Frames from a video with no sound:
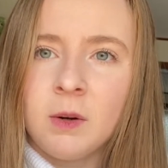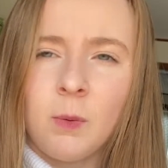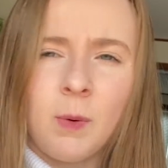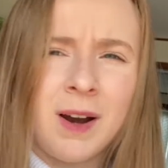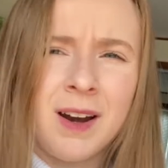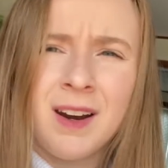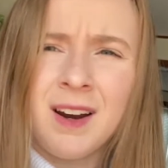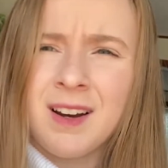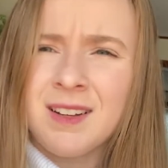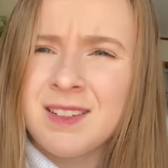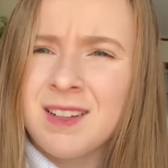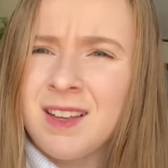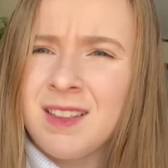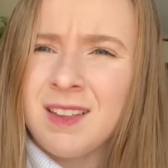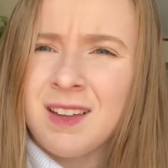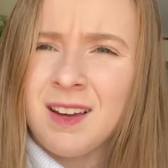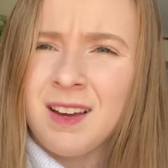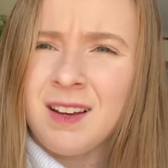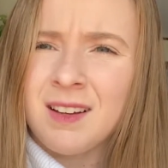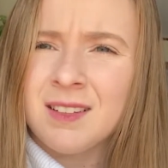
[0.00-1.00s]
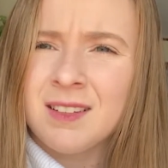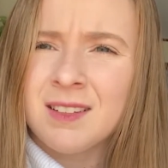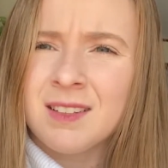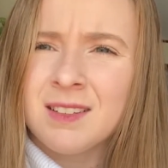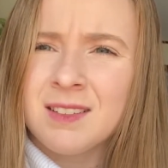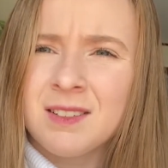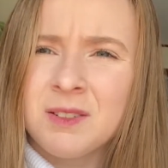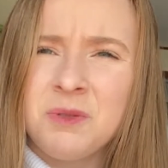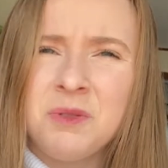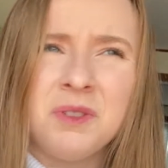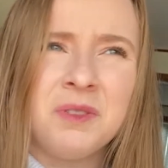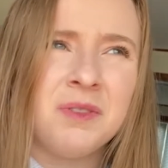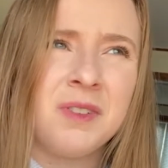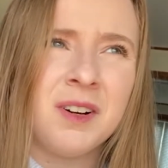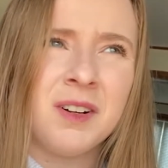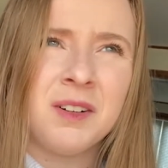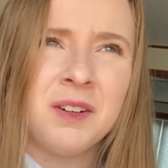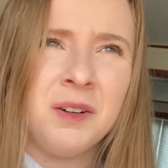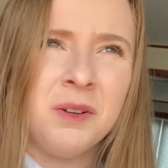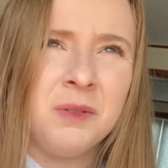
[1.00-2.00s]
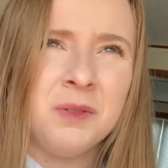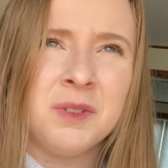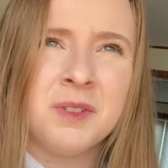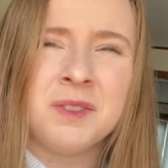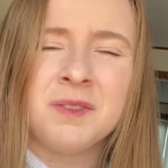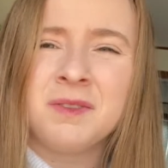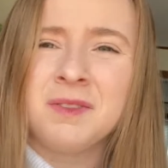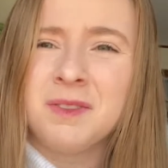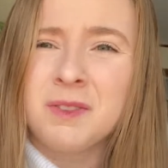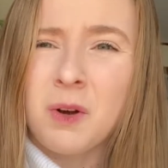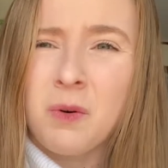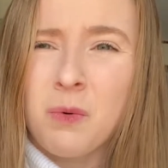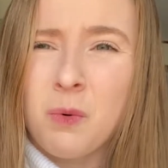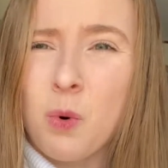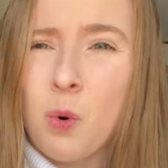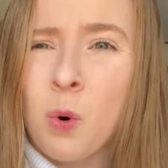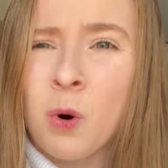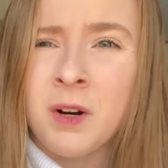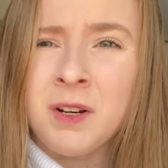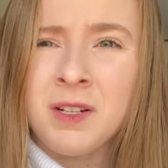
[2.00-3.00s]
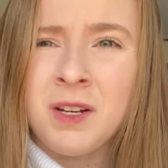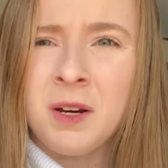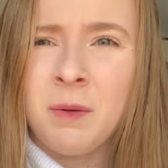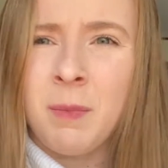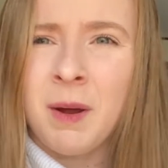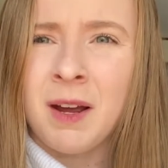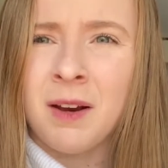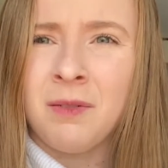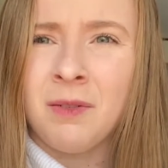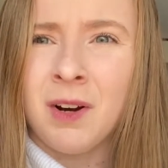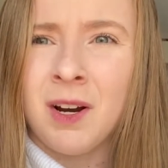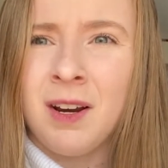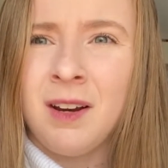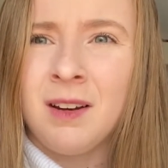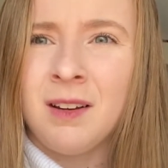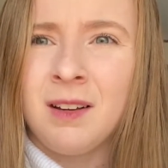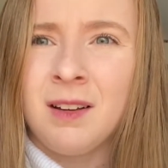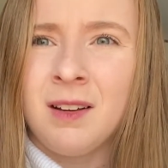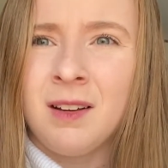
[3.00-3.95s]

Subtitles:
Why did I say thanks? Who the fuck knows? Quarantine man, right?